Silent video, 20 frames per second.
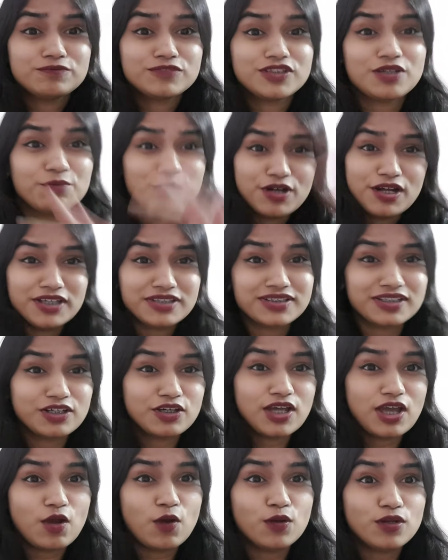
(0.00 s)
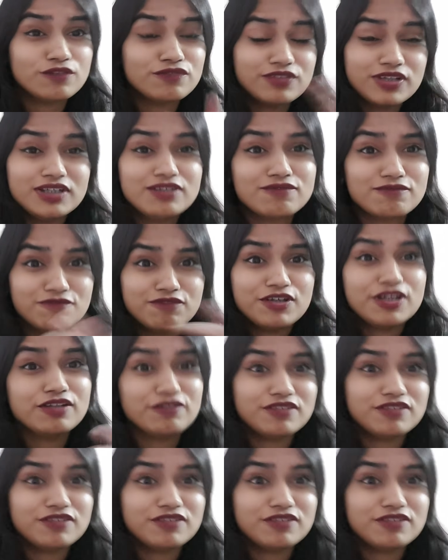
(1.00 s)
summarizing all of it very,